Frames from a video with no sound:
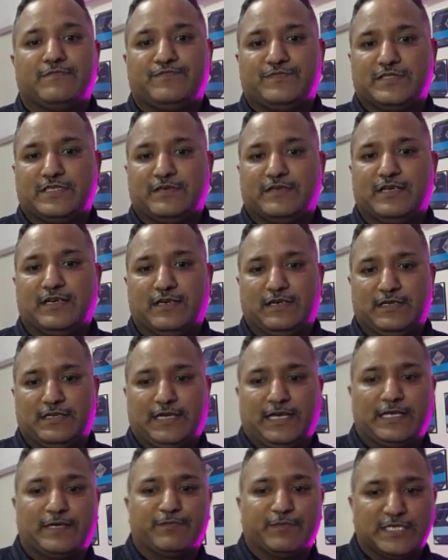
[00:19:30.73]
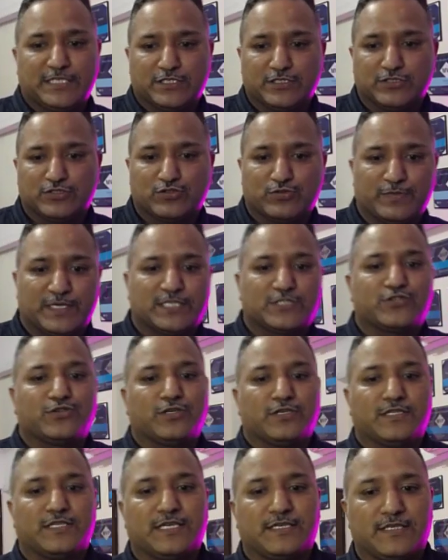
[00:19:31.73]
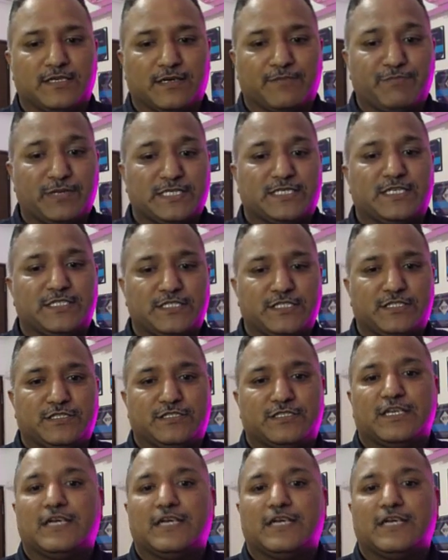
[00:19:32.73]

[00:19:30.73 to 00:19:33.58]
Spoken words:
right measures to make sure that the passengers,